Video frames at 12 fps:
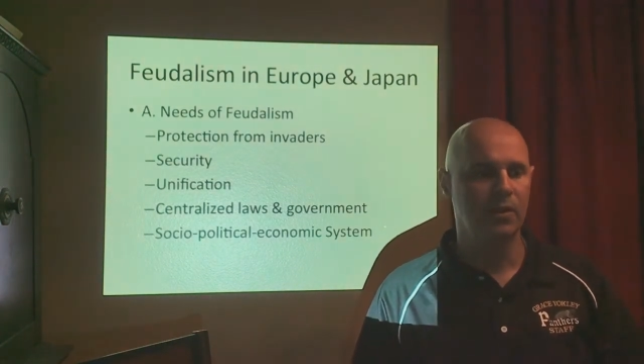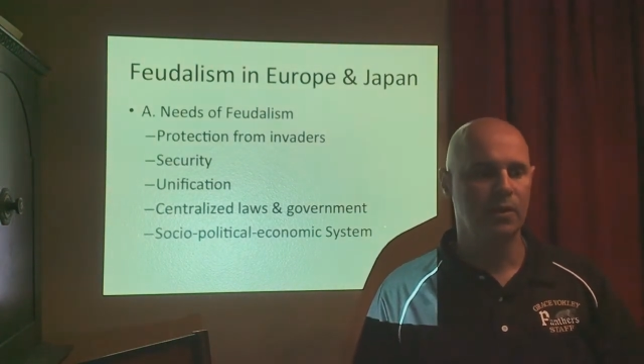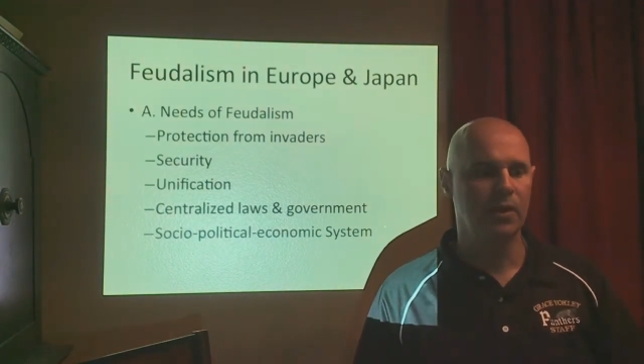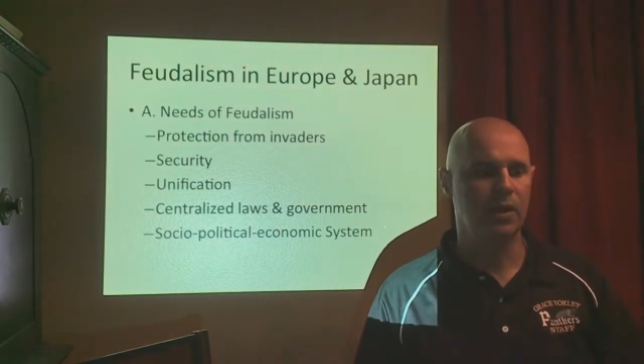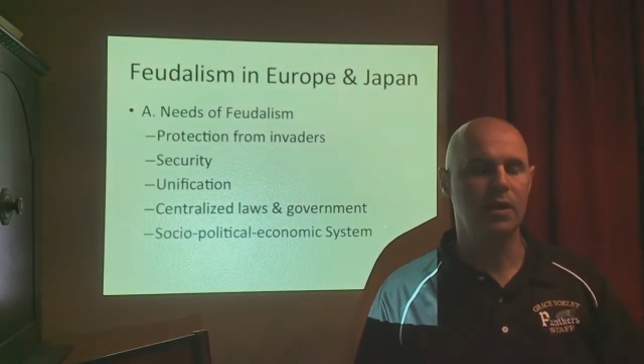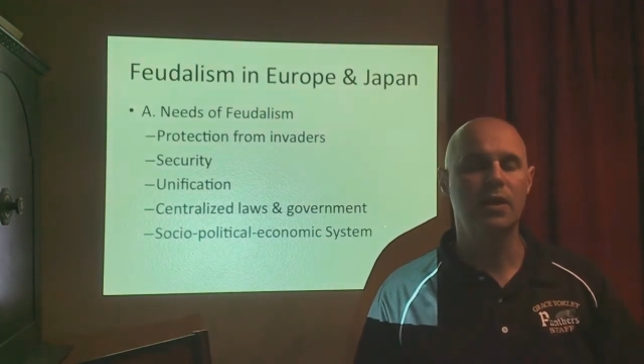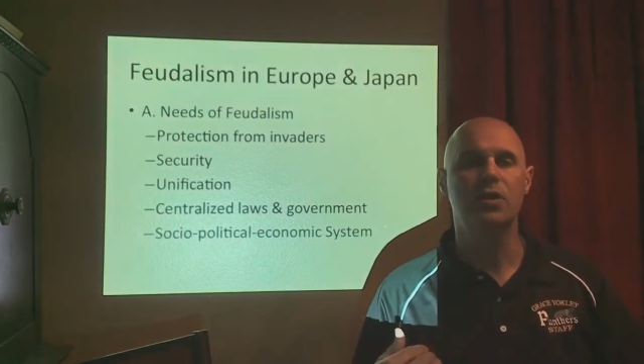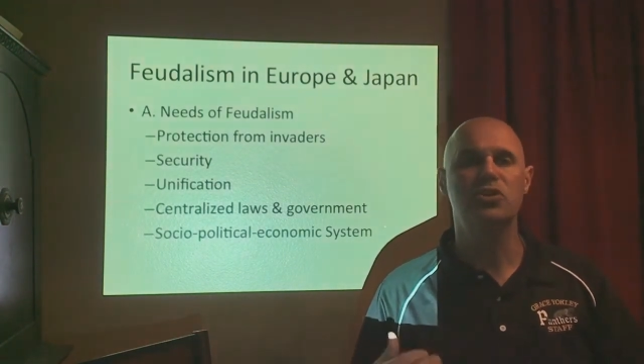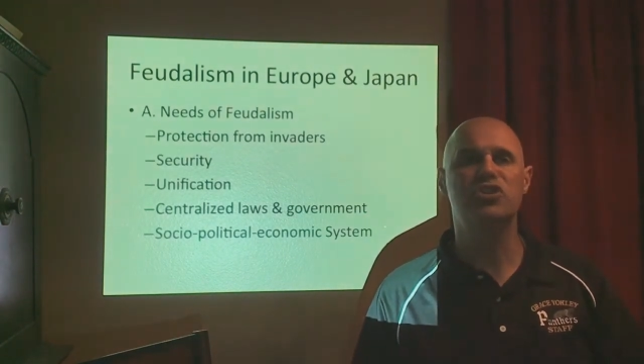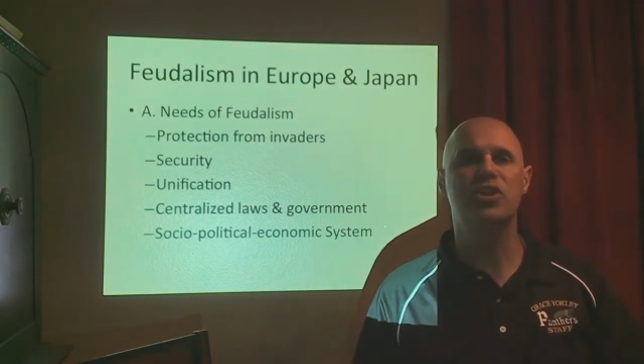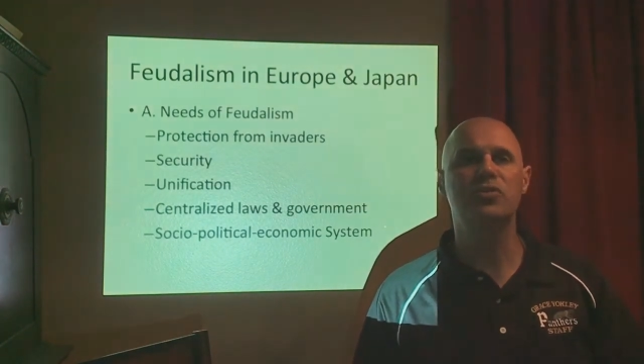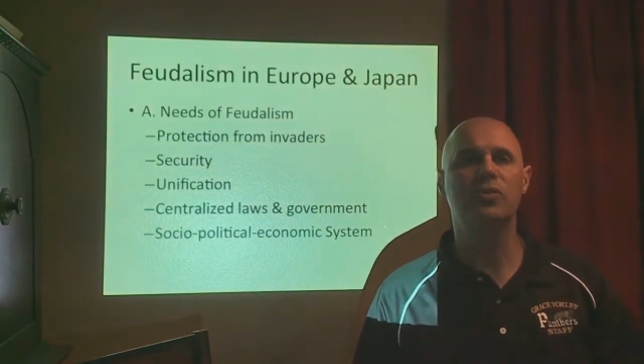Okay?
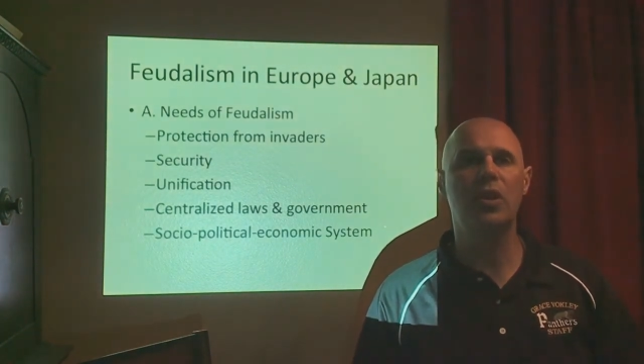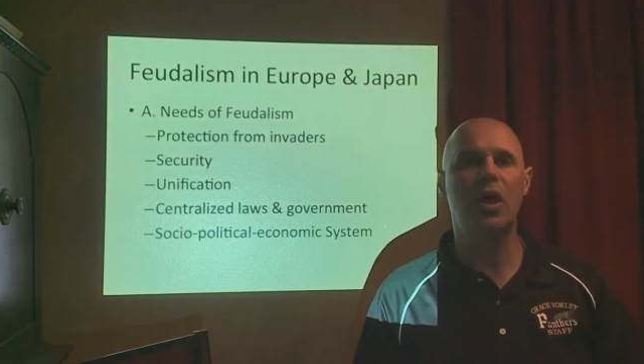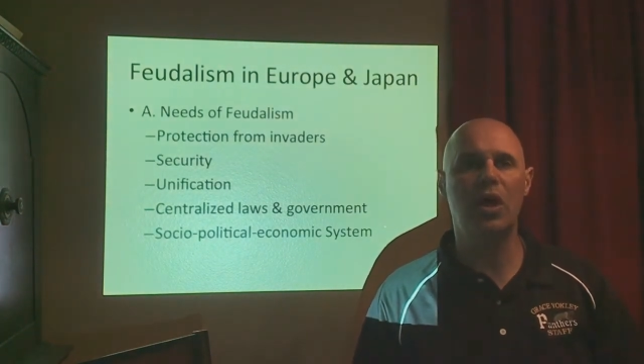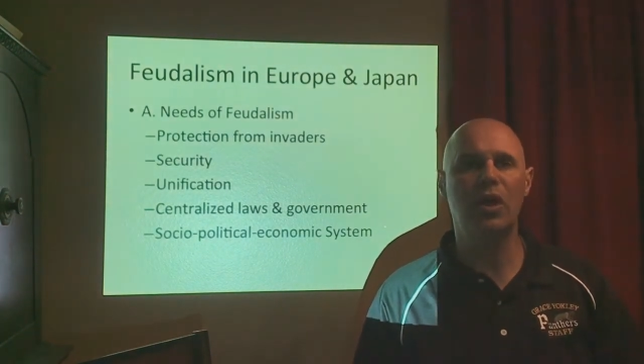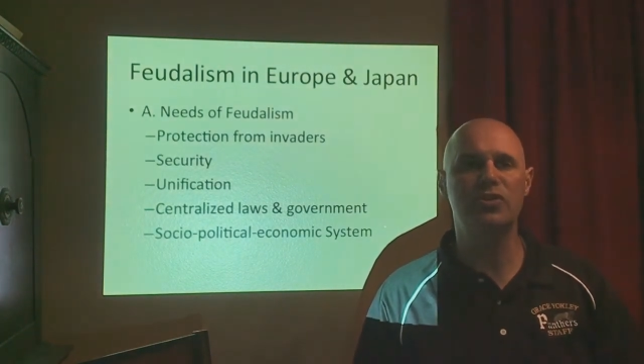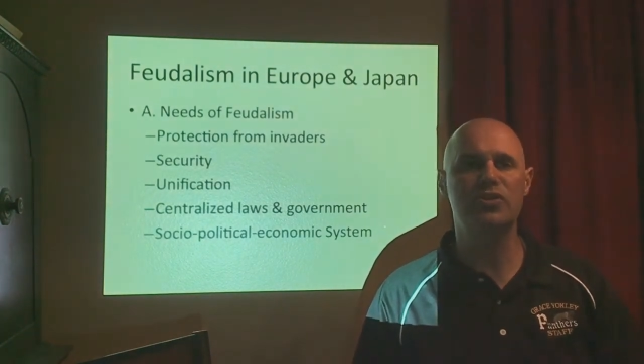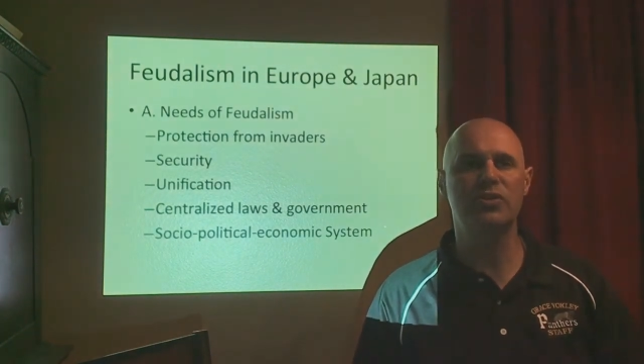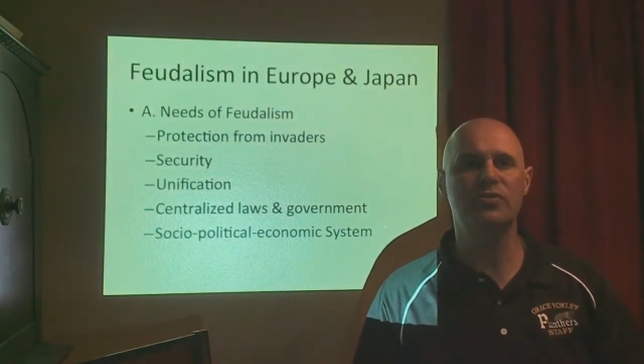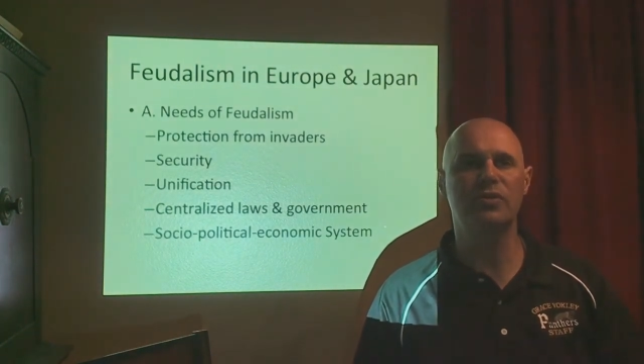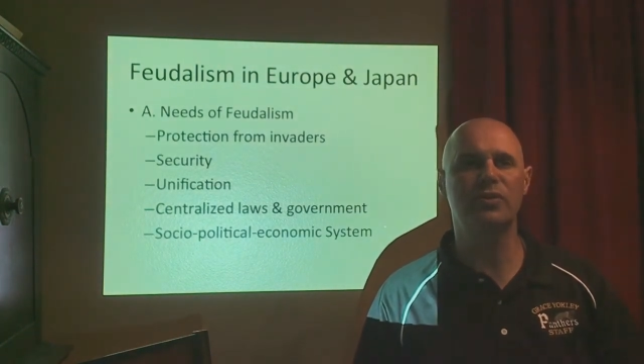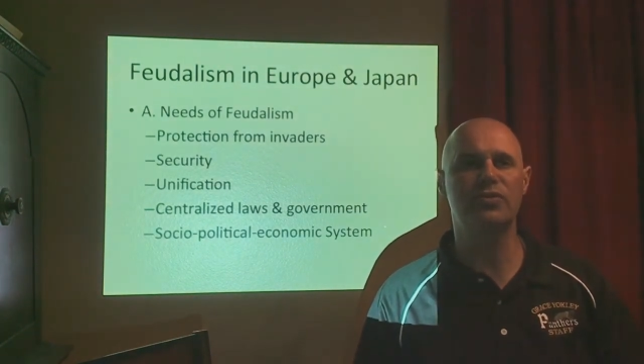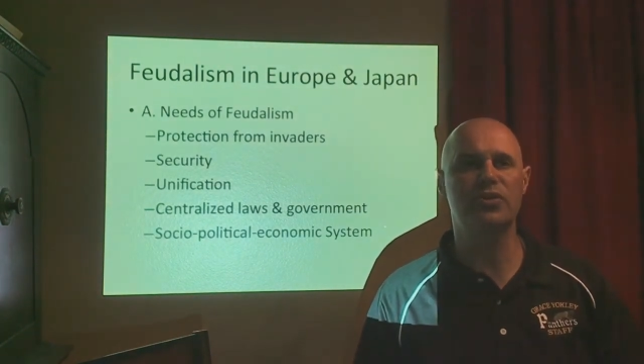
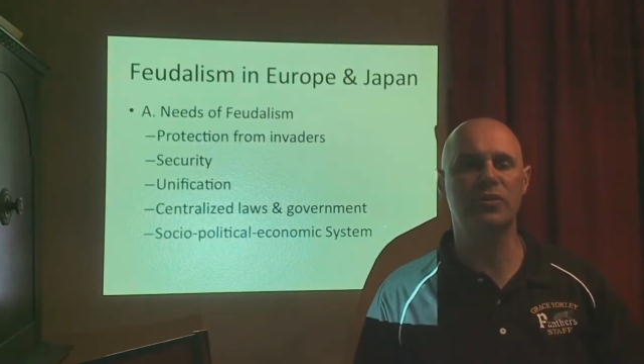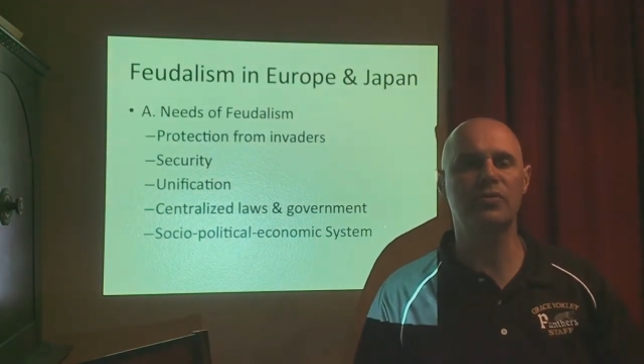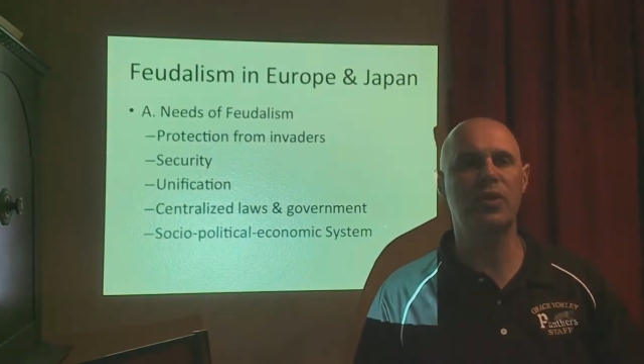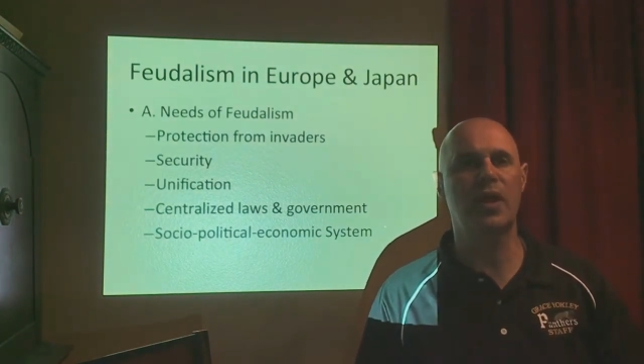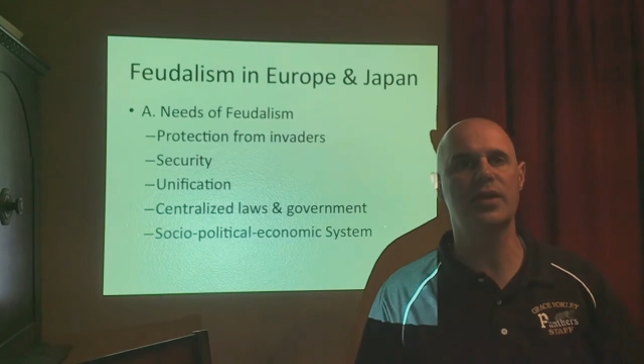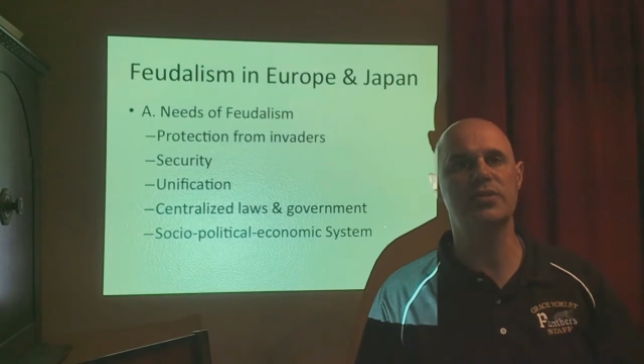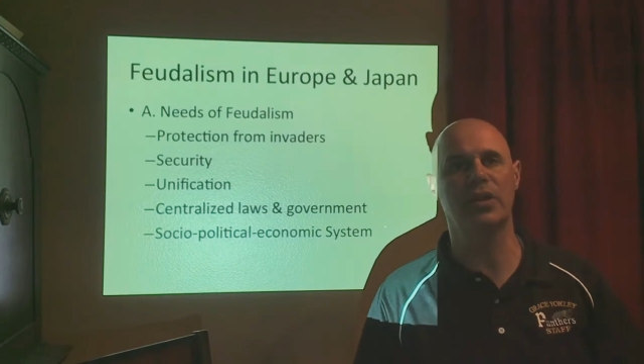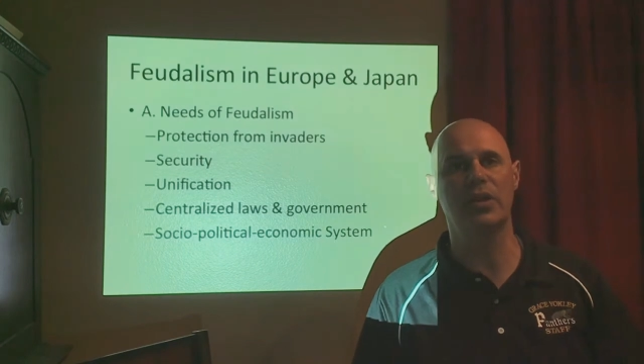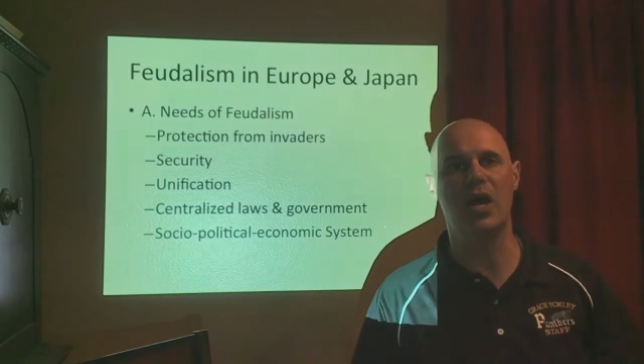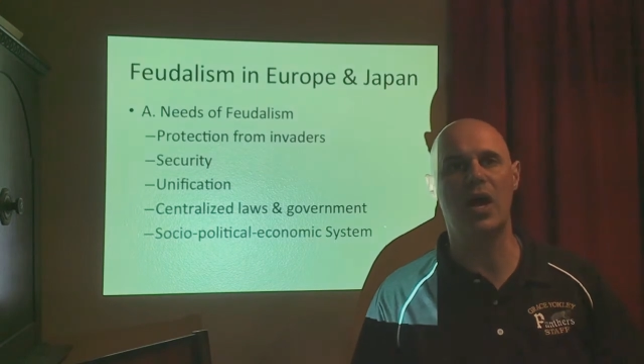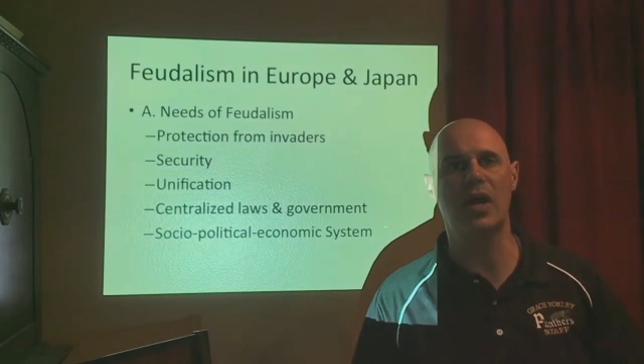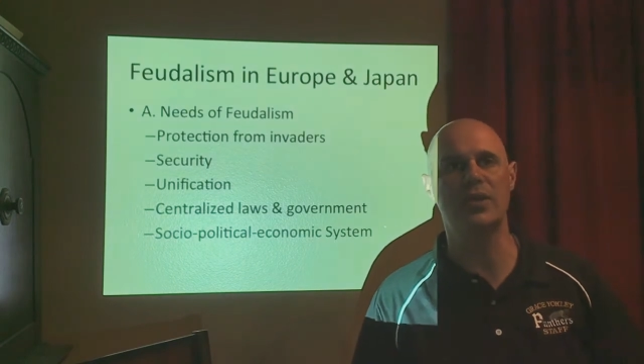Centralized
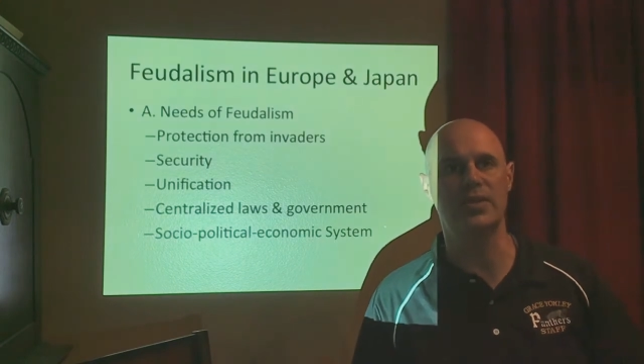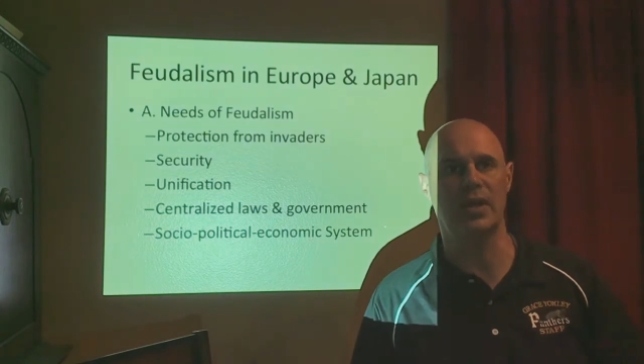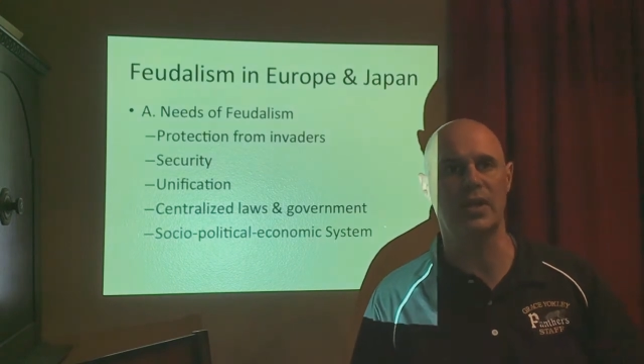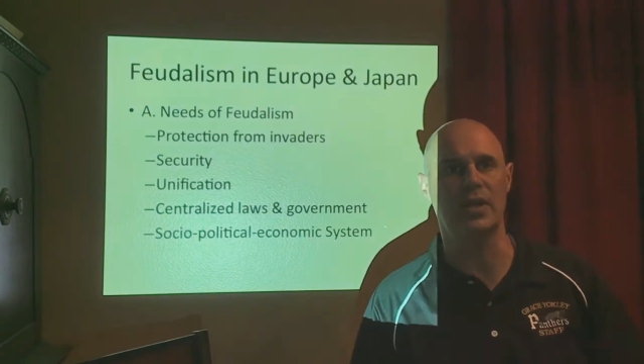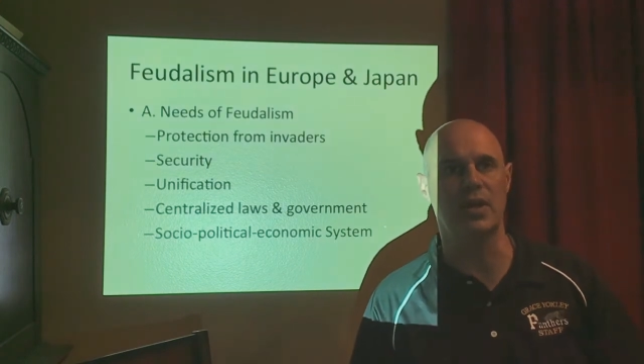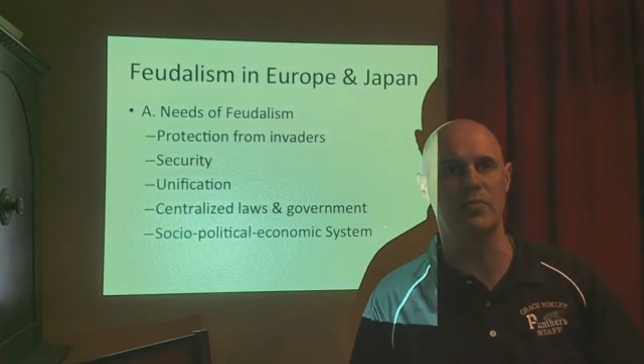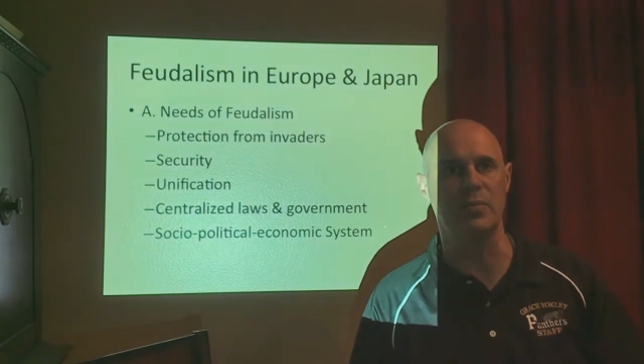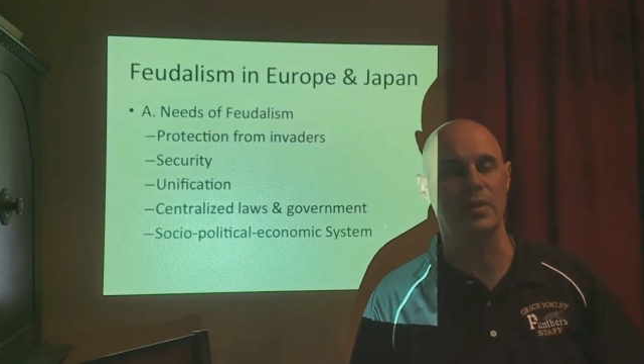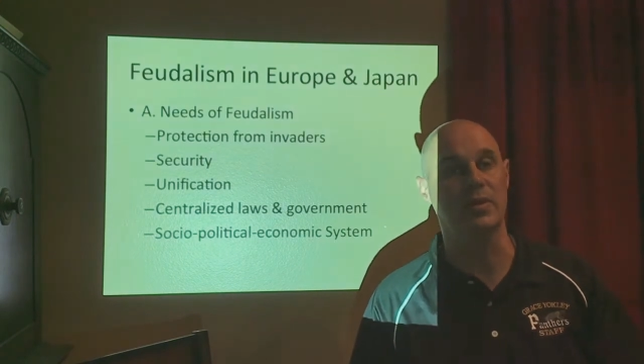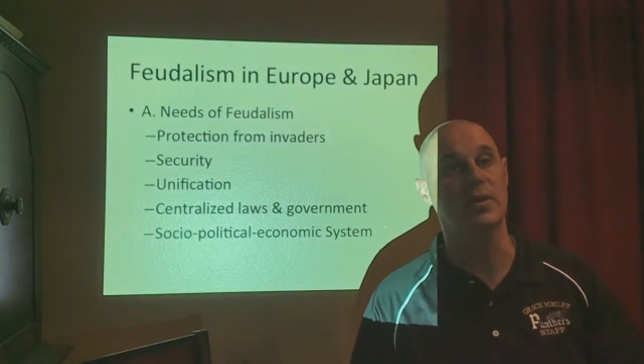laws in government.